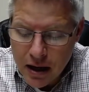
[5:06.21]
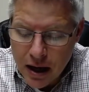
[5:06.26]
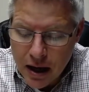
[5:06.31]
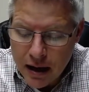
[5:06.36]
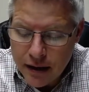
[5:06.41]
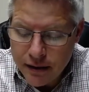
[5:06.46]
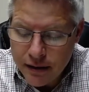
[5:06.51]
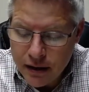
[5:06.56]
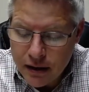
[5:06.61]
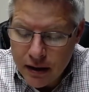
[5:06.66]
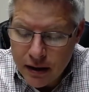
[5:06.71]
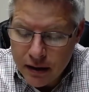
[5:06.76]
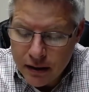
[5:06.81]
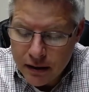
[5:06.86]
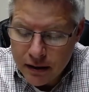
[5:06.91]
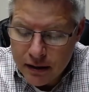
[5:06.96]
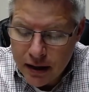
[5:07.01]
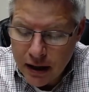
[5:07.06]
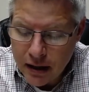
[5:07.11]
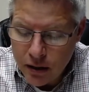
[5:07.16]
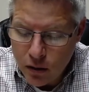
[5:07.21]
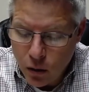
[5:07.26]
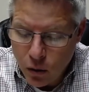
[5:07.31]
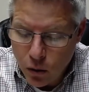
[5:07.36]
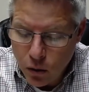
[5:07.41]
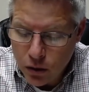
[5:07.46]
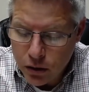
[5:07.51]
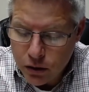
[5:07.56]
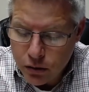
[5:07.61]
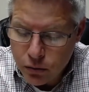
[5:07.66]
And the 10
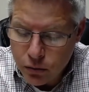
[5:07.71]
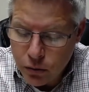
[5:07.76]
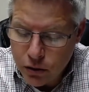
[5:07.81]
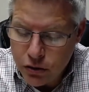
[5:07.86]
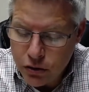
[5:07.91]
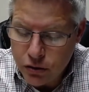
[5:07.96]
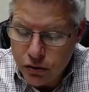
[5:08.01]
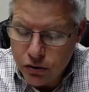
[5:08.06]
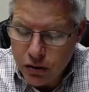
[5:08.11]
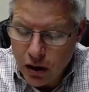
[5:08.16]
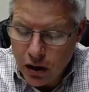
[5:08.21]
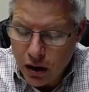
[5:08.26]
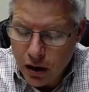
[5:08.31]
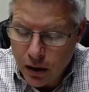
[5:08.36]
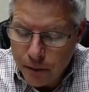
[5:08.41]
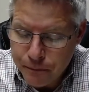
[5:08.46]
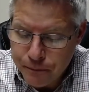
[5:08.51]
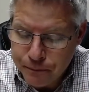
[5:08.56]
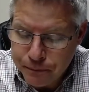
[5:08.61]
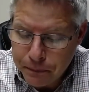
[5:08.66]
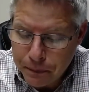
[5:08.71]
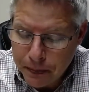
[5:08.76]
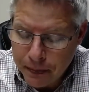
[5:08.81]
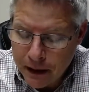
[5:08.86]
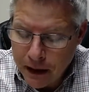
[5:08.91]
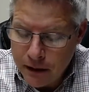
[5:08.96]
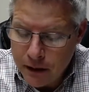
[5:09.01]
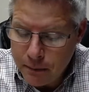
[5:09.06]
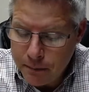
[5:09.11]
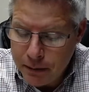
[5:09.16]
horns which you saw,
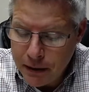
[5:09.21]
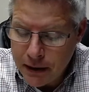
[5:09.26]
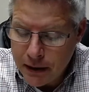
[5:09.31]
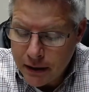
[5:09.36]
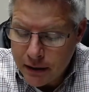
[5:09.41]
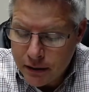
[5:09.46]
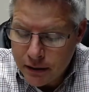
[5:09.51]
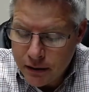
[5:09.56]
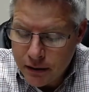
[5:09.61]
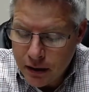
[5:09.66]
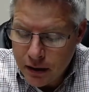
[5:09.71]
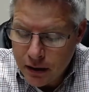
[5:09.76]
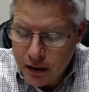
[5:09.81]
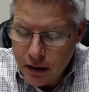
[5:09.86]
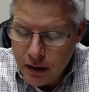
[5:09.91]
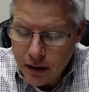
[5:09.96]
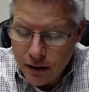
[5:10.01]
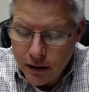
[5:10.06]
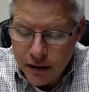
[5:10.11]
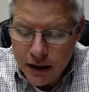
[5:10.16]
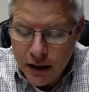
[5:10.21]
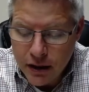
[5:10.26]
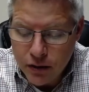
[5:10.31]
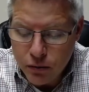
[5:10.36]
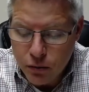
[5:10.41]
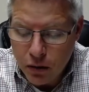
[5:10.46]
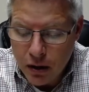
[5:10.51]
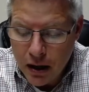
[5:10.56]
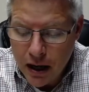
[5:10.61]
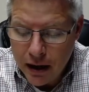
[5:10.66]
and the beast, these
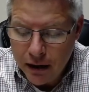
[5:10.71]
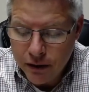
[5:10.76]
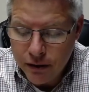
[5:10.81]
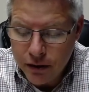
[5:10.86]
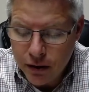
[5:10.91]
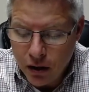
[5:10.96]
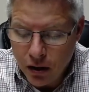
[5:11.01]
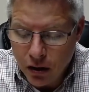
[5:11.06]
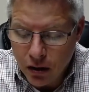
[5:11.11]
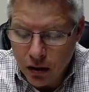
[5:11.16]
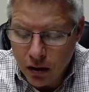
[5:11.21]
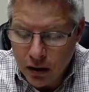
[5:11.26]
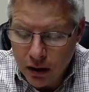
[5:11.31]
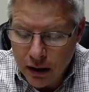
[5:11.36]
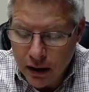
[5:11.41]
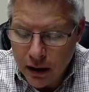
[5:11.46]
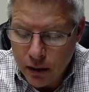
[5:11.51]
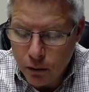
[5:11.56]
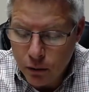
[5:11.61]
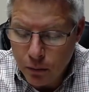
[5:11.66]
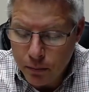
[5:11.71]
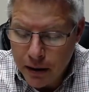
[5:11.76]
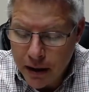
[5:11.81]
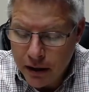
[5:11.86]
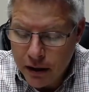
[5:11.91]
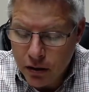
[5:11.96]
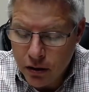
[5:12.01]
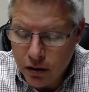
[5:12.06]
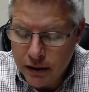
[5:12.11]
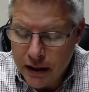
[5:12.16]
will hate the harlot and will make
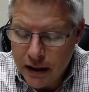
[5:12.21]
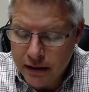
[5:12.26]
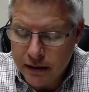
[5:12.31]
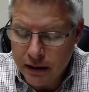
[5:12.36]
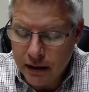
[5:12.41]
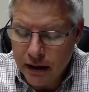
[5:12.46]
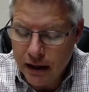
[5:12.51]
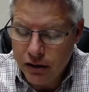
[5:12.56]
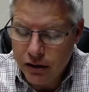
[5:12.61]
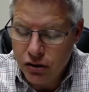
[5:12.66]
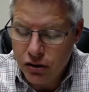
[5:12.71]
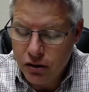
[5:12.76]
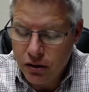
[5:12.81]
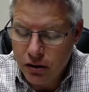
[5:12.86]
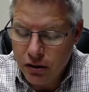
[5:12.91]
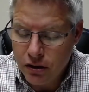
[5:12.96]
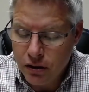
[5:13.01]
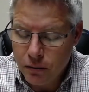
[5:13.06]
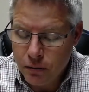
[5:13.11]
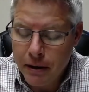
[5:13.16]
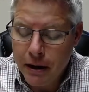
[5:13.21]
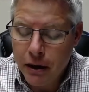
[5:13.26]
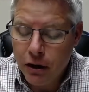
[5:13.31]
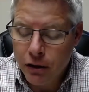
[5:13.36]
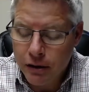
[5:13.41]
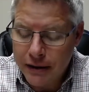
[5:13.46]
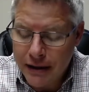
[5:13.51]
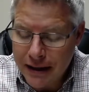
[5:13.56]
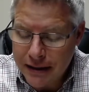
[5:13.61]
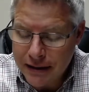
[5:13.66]
her desolation, make her
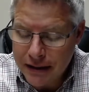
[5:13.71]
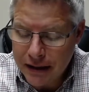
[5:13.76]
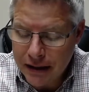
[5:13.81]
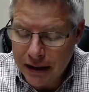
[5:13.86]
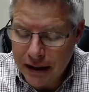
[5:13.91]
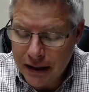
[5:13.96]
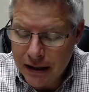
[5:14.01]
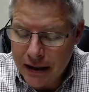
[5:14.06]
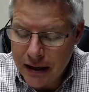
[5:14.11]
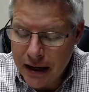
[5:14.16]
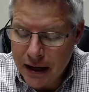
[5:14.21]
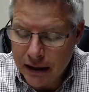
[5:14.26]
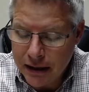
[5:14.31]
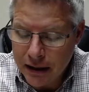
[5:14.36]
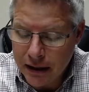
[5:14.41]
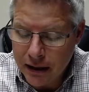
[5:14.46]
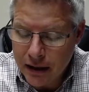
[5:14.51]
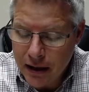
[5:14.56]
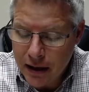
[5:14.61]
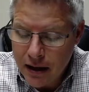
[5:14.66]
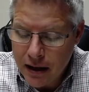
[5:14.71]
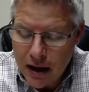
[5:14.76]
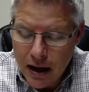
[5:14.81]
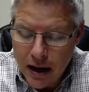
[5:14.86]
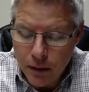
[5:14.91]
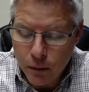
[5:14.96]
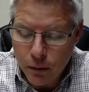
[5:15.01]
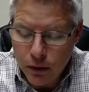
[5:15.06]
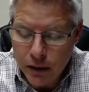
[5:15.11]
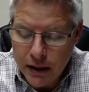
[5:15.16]
desolate and naked,
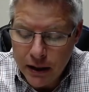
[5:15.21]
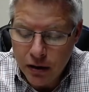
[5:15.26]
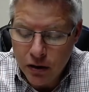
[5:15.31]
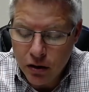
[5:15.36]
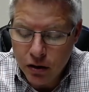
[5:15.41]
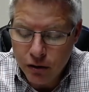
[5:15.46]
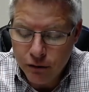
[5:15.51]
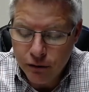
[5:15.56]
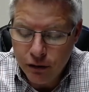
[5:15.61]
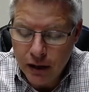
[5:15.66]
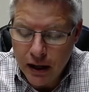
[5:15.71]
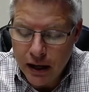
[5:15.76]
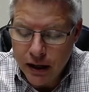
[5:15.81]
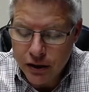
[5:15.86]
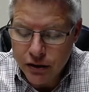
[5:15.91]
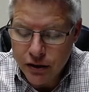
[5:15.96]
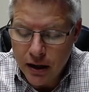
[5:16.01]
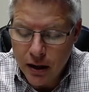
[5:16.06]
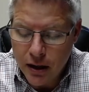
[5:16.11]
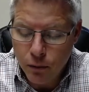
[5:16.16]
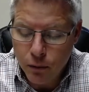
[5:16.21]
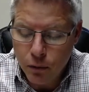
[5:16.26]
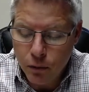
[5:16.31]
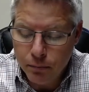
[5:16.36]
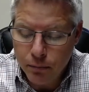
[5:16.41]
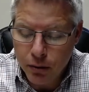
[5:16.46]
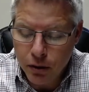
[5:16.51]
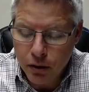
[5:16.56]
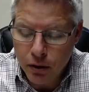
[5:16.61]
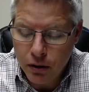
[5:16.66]
and will eat her flesh and will
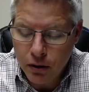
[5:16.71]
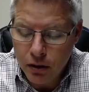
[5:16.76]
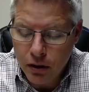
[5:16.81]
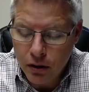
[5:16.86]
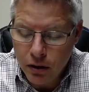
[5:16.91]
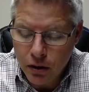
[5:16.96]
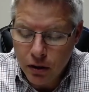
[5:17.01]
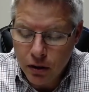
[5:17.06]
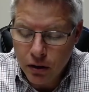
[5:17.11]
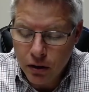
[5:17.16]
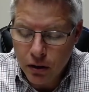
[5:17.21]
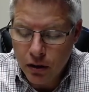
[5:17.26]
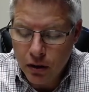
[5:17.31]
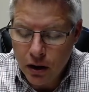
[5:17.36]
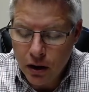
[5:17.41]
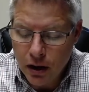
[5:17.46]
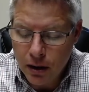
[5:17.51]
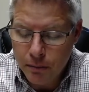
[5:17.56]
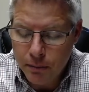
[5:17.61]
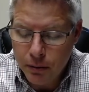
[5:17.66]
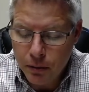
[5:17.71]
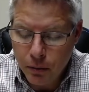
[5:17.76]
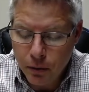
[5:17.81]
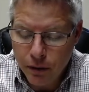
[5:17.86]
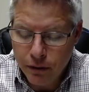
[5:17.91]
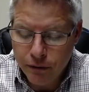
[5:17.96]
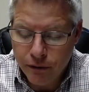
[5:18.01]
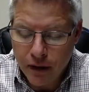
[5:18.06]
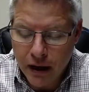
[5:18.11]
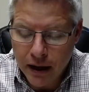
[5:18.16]
burn her up
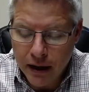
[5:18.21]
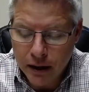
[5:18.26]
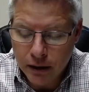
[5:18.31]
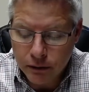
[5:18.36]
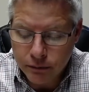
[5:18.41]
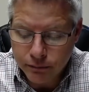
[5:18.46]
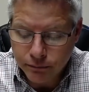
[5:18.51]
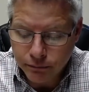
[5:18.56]
with fire.